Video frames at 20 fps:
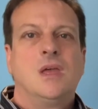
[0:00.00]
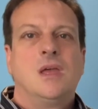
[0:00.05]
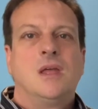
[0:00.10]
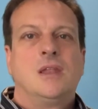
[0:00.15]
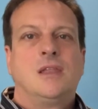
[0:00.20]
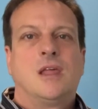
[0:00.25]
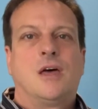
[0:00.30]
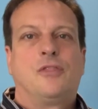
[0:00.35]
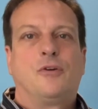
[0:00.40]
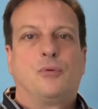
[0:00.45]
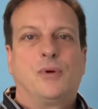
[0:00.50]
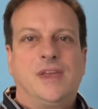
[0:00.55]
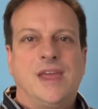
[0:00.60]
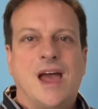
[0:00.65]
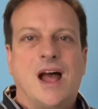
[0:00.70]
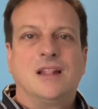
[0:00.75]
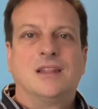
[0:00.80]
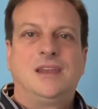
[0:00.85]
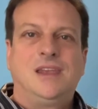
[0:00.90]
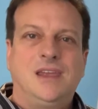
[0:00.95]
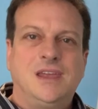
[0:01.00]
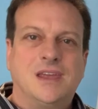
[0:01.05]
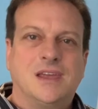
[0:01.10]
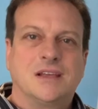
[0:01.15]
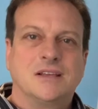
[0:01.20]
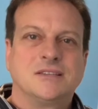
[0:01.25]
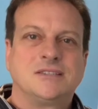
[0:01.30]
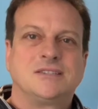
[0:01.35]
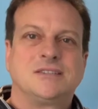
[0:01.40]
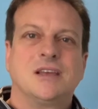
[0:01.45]
Now, the reality
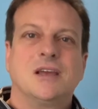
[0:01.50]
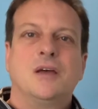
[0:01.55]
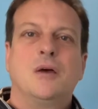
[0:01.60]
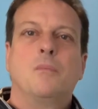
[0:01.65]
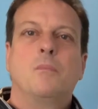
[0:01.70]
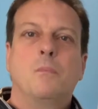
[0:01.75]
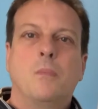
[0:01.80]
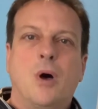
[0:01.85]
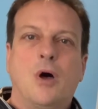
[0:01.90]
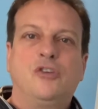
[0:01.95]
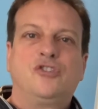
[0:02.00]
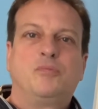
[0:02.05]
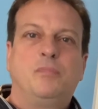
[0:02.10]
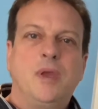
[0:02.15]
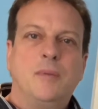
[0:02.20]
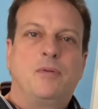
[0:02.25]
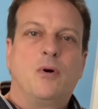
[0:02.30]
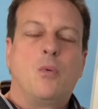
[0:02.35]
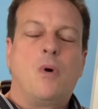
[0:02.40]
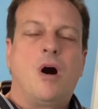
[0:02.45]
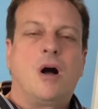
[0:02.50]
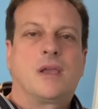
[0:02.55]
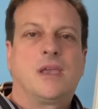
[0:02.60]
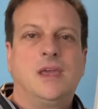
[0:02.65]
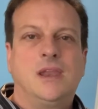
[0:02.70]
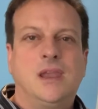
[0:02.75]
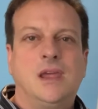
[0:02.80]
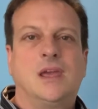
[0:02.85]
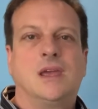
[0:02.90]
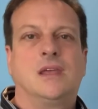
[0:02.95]
is, most people
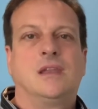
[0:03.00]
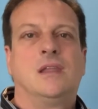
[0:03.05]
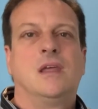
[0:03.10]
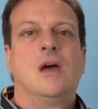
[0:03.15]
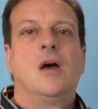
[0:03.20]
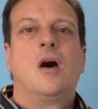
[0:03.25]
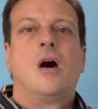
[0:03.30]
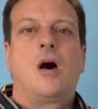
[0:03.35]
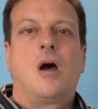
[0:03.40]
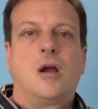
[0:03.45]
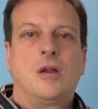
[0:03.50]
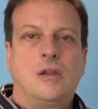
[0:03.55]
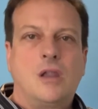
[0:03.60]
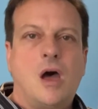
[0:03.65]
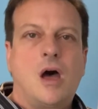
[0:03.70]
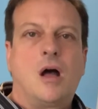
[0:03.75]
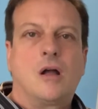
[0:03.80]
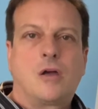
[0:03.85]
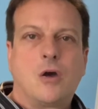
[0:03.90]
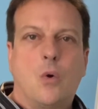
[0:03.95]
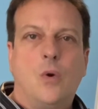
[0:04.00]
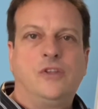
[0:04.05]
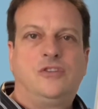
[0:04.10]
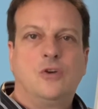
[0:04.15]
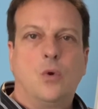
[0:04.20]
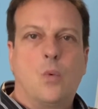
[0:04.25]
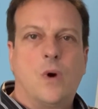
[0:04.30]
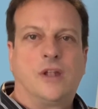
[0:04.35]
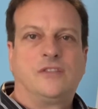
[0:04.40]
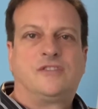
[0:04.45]
walking in are not going to
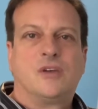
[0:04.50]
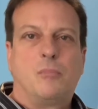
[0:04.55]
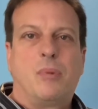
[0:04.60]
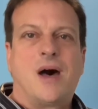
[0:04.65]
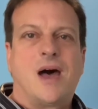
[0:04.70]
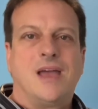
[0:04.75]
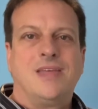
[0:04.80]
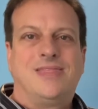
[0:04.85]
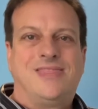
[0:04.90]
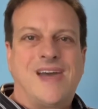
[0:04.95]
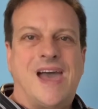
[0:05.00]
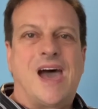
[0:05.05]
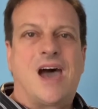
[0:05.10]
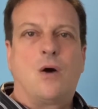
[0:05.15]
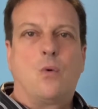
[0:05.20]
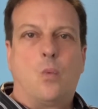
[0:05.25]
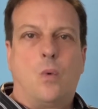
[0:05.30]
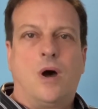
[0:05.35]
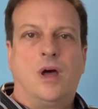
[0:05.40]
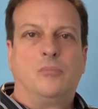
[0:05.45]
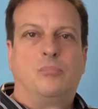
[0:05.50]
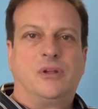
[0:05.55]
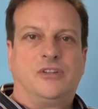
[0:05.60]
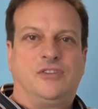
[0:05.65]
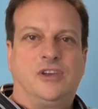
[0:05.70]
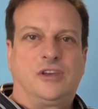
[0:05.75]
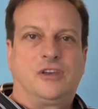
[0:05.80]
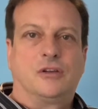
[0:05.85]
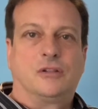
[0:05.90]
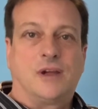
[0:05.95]
want to buy that one
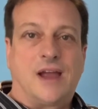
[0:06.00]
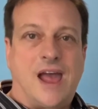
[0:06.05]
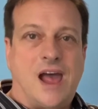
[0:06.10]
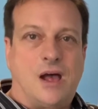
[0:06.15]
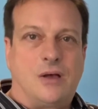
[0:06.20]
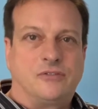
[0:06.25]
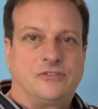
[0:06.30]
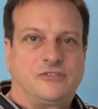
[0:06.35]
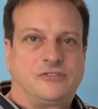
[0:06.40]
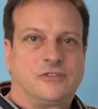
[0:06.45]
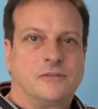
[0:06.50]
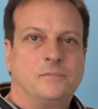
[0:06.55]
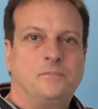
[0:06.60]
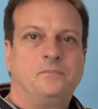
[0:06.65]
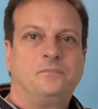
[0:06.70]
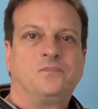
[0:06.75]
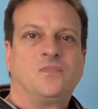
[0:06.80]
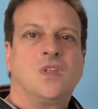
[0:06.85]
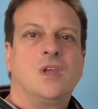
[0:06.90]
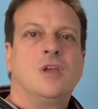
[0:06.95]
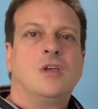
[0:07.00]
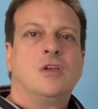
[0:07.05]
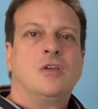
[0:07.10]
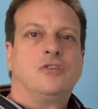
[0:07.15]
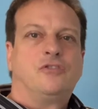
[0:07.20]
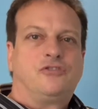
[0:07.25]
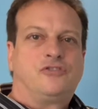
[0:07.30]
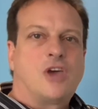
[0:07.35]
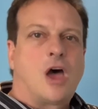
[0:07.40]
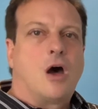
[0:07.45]
particular house.
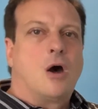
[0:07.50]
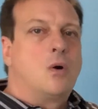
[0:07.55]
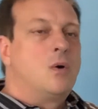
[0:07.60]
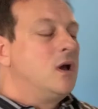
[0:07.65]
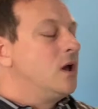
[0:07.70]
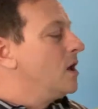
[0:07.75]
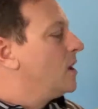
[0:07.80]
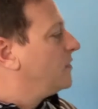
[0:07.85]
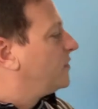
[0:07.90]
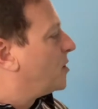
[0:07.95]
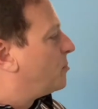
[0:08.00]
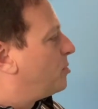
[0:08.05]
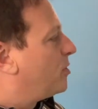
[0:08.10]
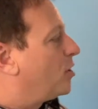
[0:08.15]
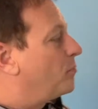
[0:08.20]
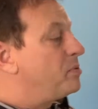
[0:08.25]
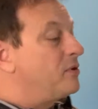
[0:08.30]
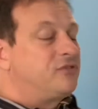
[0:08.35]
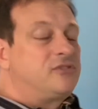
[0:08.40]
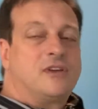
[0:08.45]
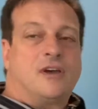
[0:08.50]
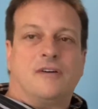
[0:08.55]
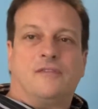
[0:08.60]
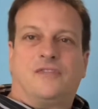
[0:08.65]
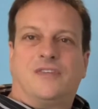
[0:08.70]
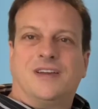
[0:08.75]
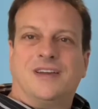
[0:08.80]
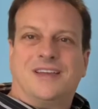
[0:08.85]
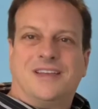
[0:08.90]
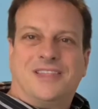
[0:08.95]
So, the purpose
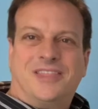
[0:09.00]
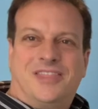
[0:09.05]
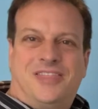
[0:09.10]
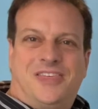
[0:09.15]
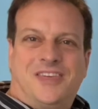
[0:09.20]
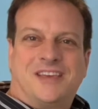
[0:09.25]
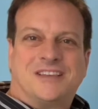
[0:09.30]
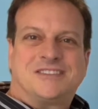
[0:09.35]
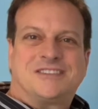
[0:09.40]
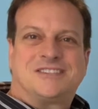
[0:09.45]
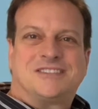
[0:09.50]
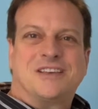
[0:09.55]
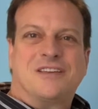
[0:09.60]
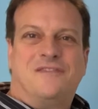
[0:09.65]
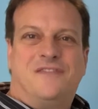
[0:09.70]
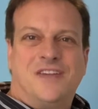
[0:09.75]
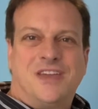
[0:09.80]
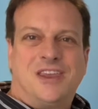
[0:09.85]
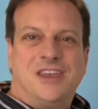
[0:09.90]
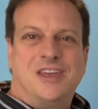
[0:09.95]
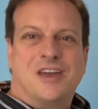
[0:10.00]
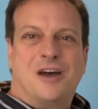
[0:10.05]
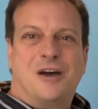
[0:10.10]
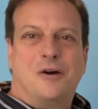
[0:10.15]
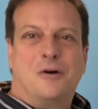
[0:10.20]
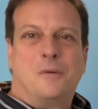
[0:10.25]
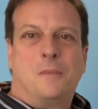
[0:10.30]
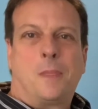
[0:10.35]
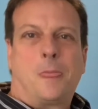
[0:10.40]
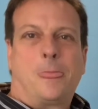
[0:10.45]
of this
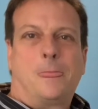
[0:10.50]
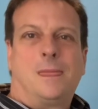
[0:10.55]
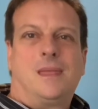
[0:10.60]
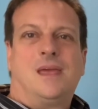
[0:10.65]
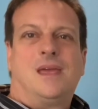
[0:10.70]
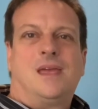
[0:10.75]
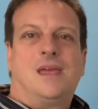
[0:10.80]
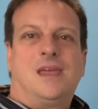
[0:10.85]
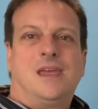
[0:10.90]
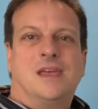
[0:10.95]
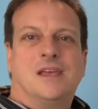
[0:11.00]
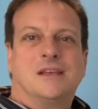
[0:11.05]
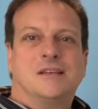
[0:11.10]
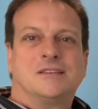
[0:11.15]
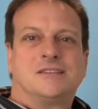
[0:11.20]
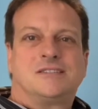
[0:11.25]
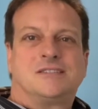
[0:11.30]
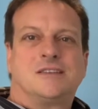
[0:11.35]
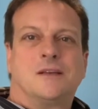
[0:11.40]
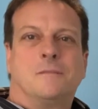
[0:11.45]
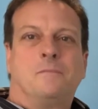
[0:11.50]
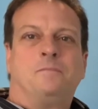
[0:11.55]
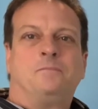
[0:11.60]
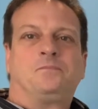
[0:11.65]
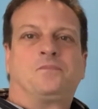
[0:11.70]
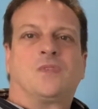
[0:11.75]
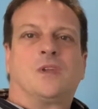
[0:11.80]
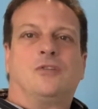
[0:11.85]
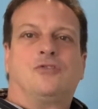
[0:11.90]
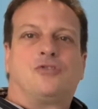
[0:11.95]
video is
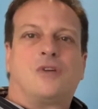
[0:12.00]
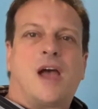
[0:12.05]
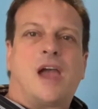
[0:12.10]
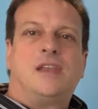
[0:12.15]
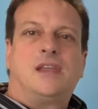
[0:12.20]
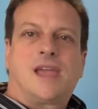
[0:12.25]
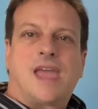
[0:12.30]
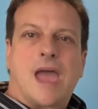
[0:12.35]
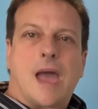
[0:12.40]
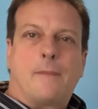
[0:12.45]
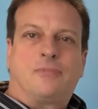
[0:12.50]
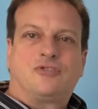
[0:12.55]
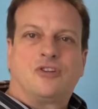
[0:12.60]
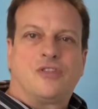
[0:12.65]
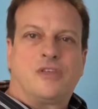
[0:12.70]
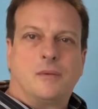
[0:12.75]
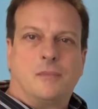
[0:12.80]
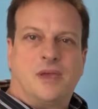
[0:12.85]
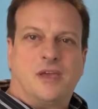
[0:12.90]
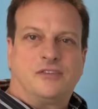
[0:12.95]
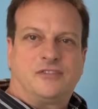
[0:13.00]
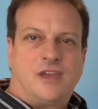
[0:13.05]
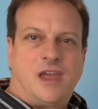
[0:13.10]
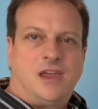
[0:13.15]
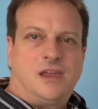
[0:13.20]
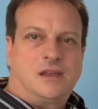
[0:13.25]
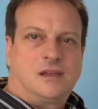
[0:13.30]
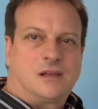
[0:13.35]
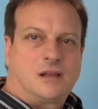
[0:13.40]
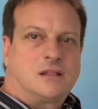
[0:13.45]
trying to capture them as
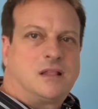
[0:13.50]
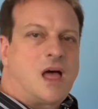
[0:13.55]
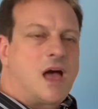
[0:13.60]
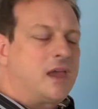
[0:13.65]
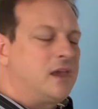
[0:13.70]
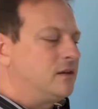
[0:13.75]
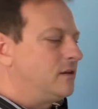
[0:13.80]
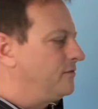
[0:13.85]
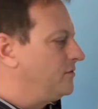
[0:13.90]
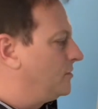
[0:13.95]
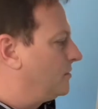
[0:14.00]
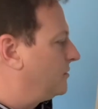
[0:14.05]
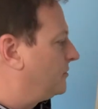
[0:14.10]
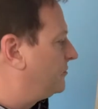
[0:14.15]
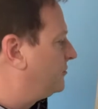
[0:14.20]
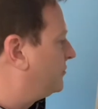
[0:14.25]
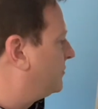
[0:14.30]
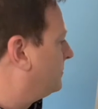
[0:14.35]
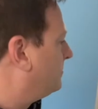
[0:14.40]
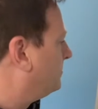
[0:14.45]
a client of yours.